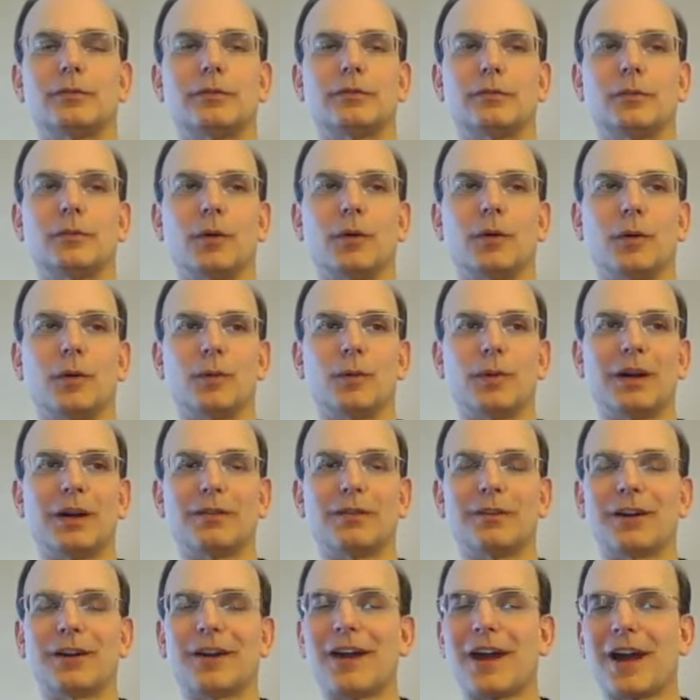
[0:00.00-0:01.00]
For
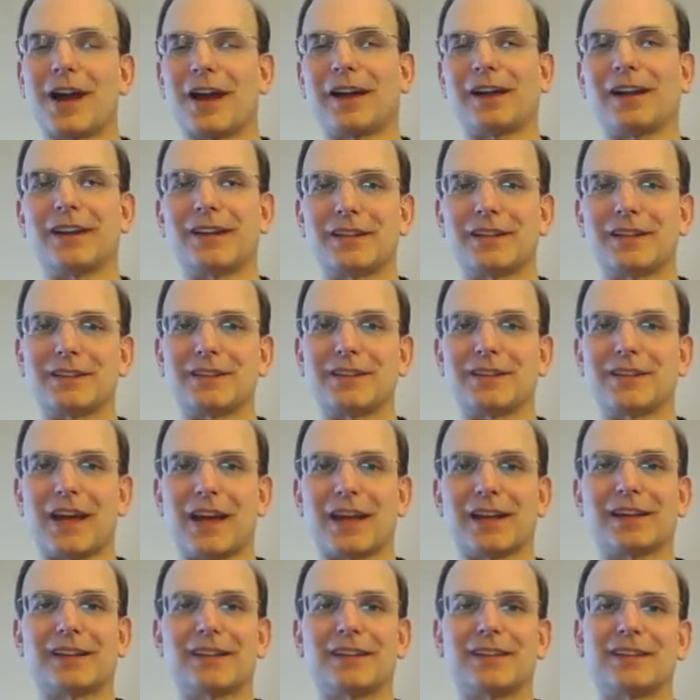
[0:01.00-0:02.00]
wherever God is,
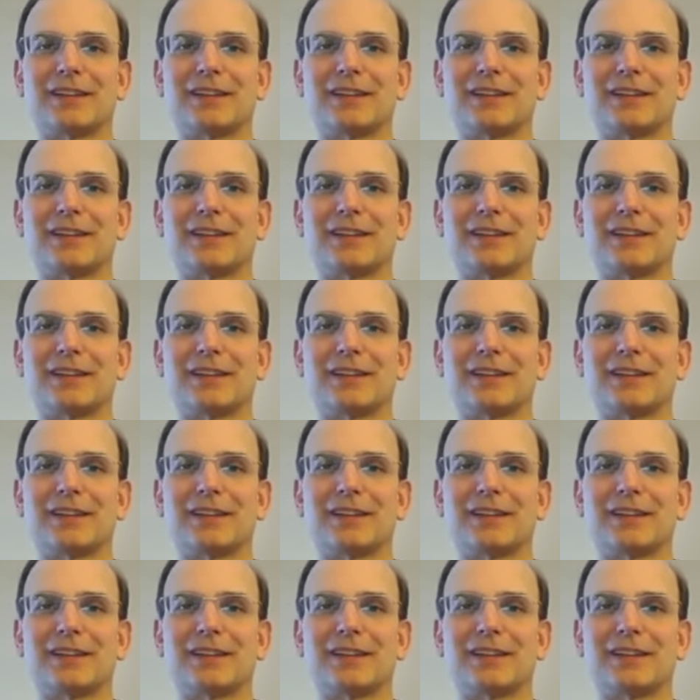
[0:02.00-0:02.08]
God,